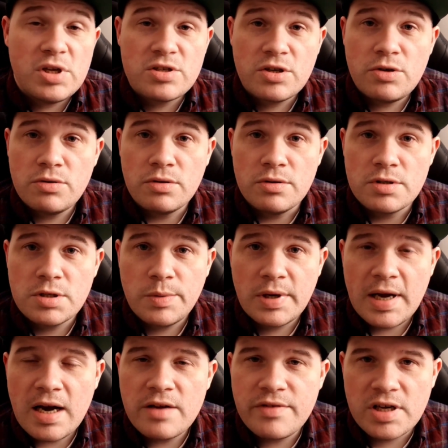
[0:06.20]
But it's Google, so we
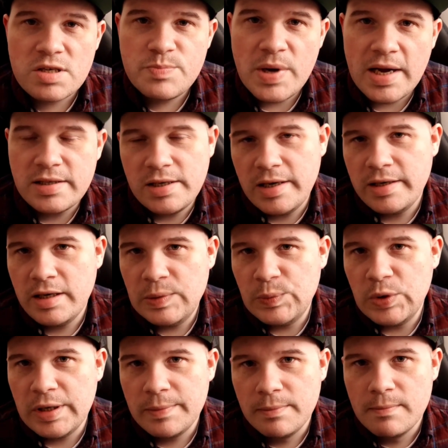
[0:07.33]
kind of expected it,
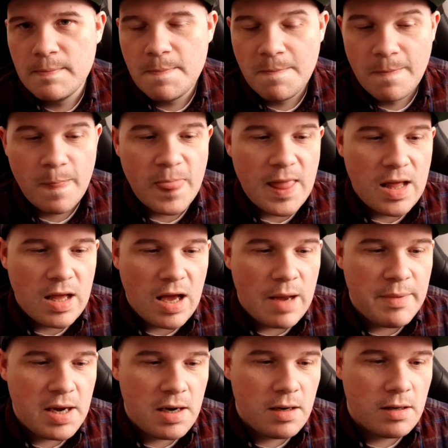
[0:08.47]
didn't we?
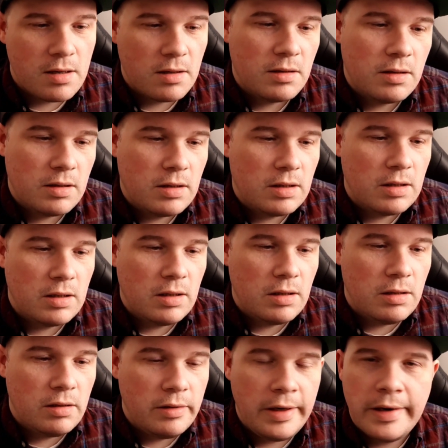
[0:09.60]
I mean,
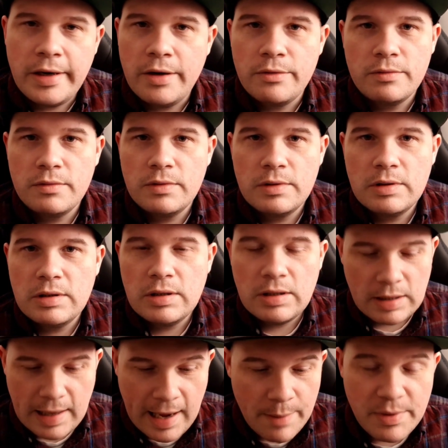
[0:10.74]
you know,
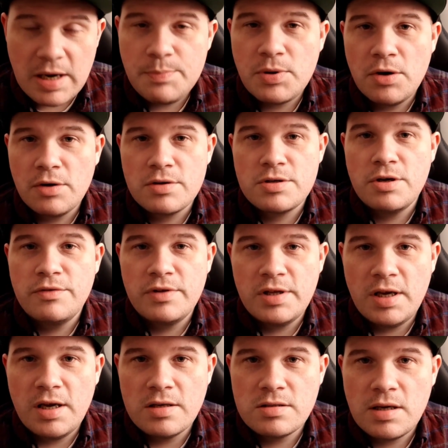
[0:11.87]
how many products over
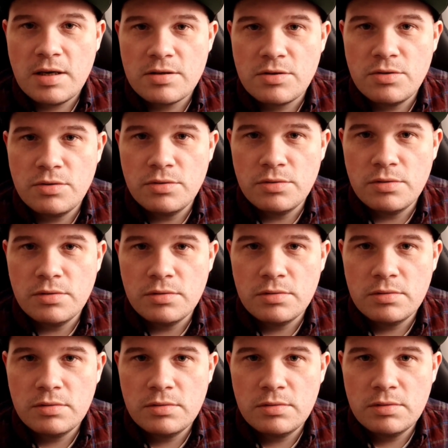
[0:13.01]
the years has Google
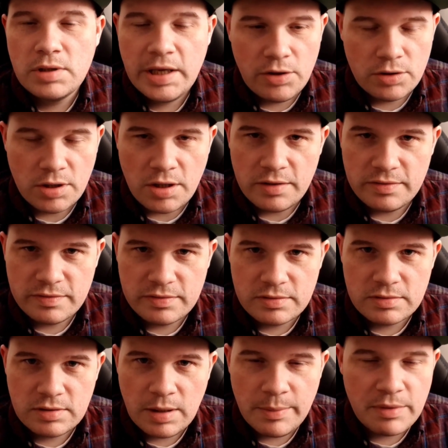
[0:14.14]
killed off?
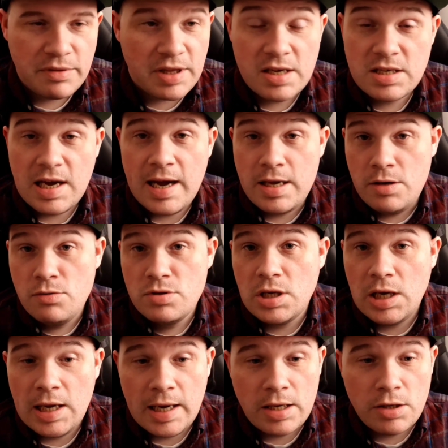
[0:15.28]
I mean, things that I used
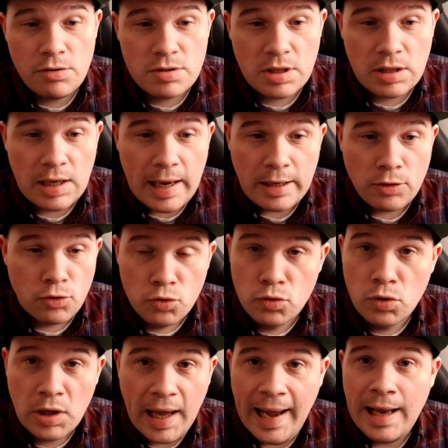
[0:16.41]
to like using, like
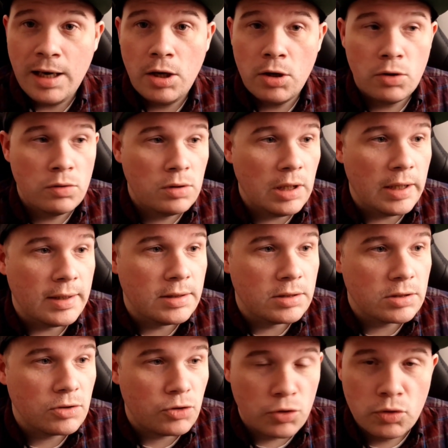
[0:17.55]
Google Allo
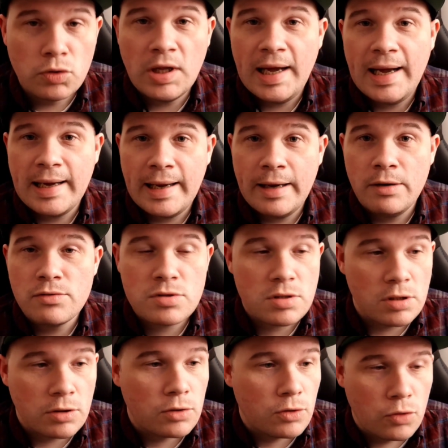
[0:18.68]
and Google
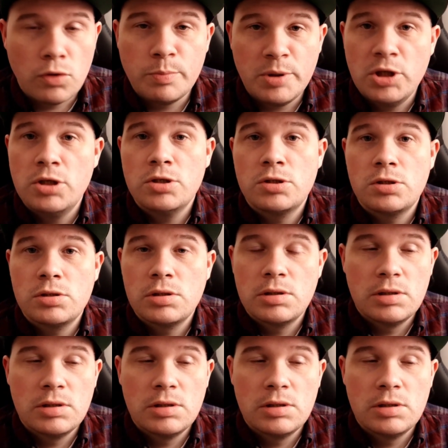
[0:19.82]
Hangouts and Google Plus.